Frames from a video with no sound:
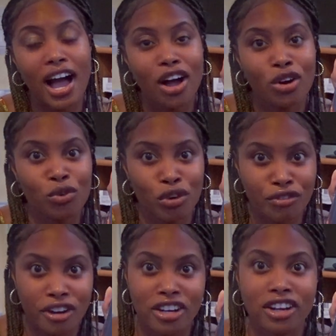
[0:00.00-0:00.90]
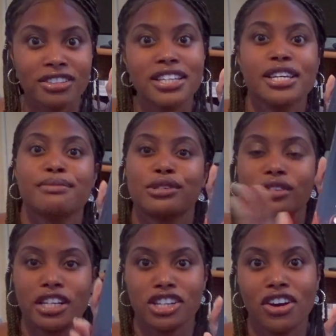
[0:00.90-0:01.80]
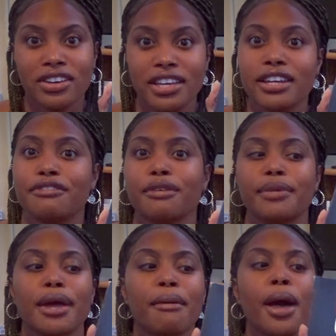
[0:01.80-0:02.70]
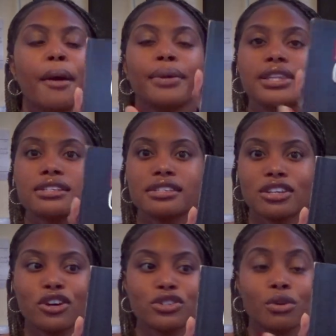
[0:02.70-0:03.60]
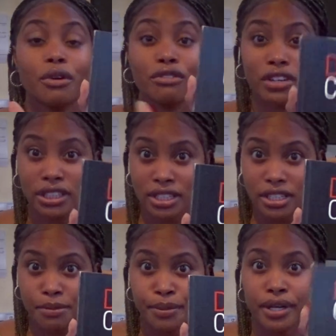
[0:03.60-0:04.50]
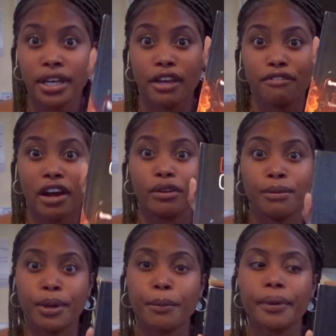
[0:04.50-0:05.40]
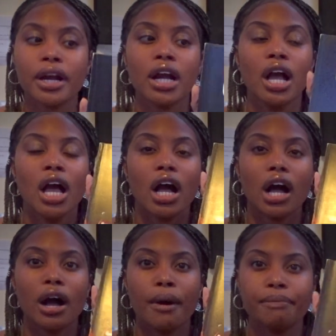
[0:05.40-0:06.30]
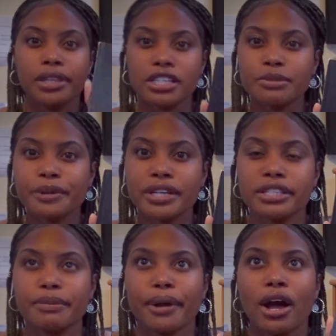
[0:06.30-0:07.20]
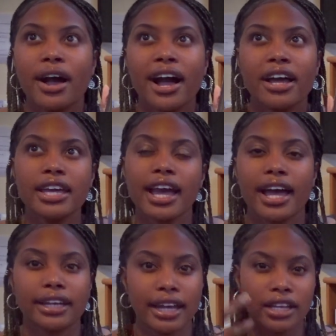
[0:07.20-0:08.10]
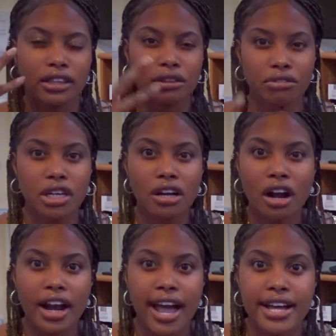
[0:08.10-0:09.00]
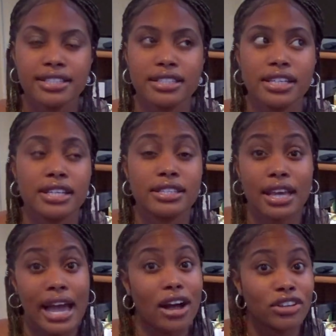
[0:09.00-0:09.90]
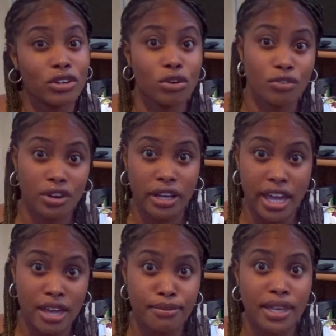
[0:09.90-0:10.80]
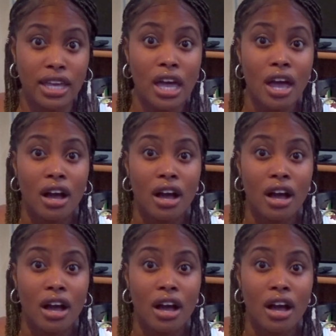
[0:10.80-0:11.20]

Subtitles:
I'll refer y'all to him so that y'all can get it from him. But this is also a really good book. If I remember, this book is about how he had like 3 car accidents and how he overcame it.